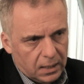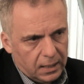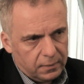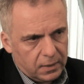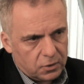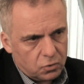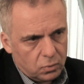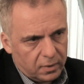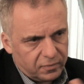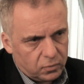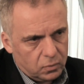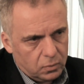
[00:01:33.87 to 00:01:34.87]
And that you
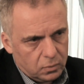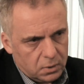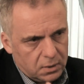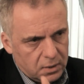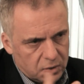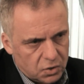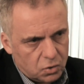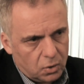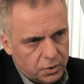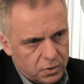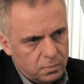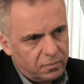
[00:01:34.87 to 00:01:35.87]
have to, that it
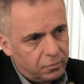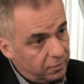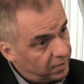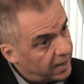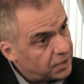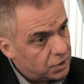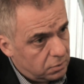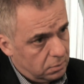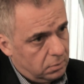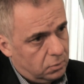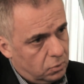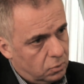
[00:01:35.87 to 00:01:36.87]
starts with reflection
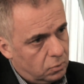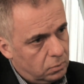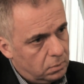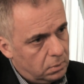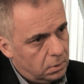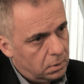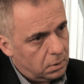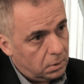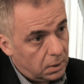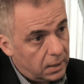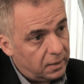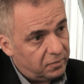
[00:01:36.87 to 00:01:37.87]
on your own
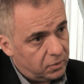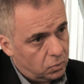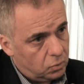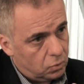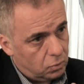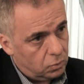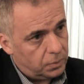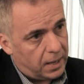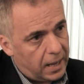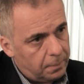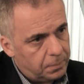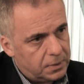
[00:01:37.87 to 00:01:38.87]
life and on your own
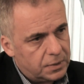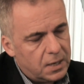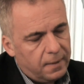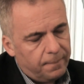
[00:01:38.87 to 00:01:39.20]
happiness.